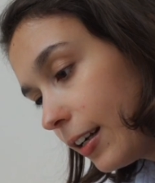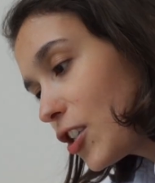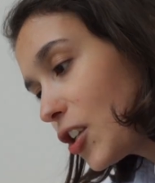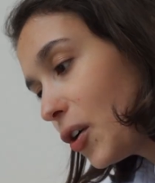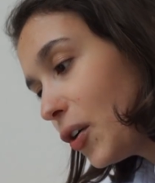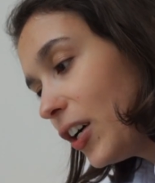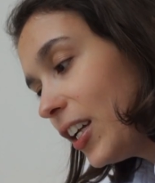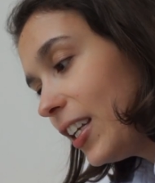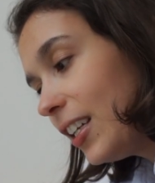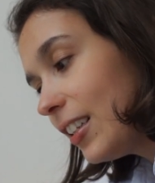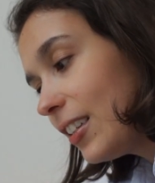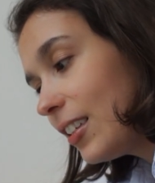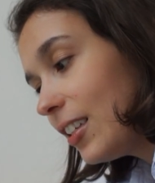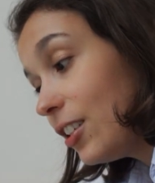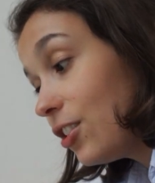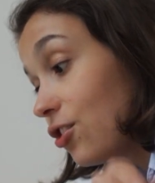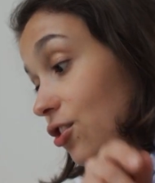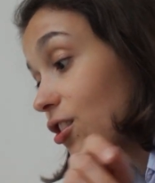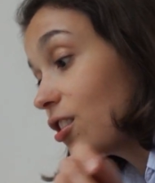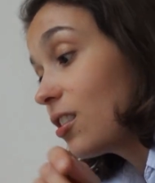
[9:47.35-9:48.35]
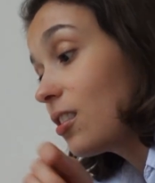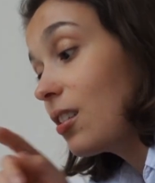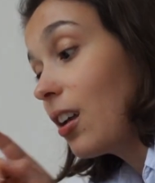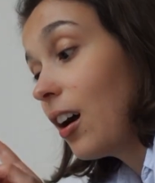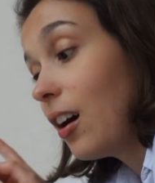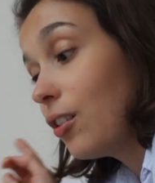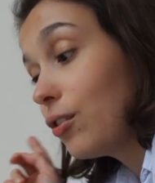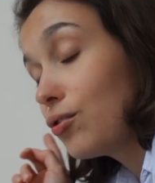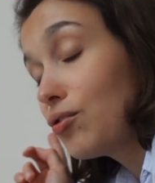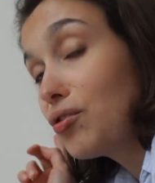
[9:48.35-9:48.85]
So he teaches
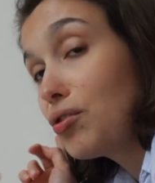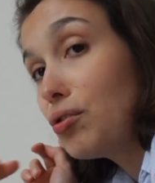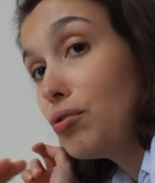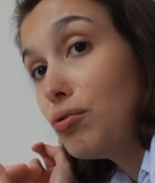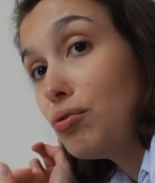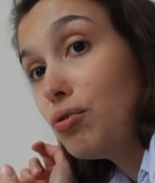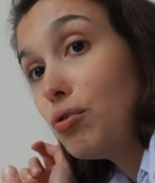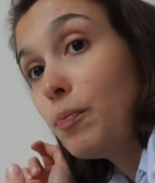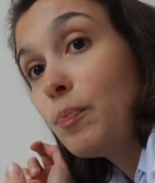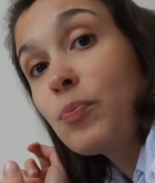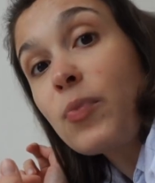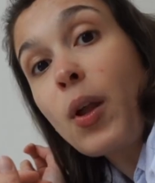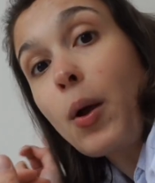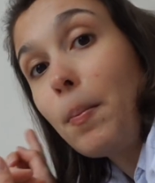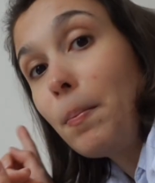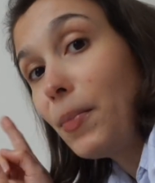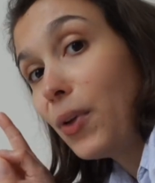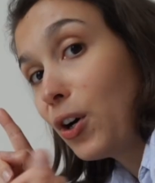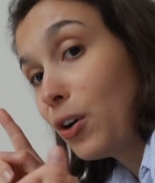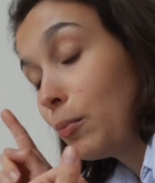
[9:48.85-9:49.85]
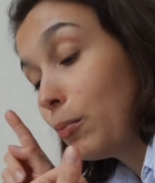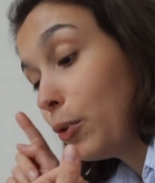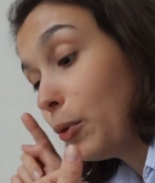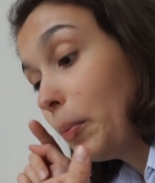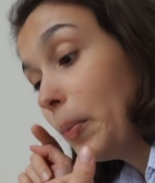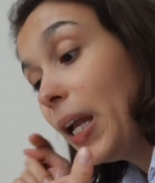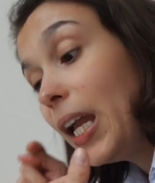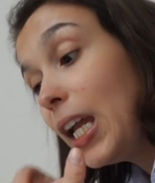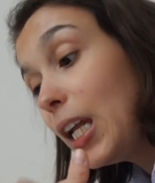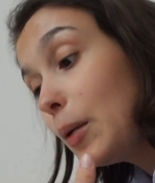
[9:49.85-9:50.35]
how to marble
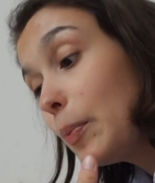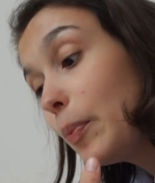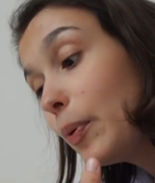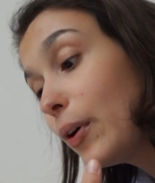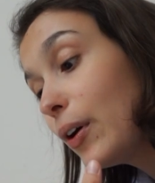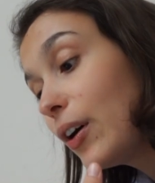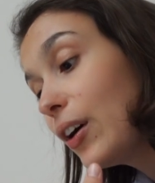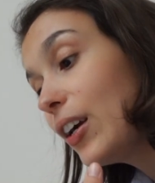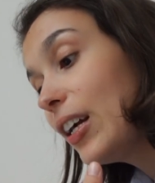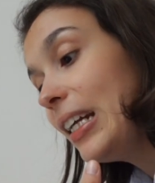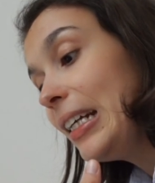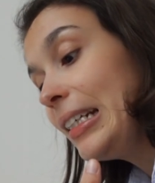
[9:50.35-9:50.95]
paper,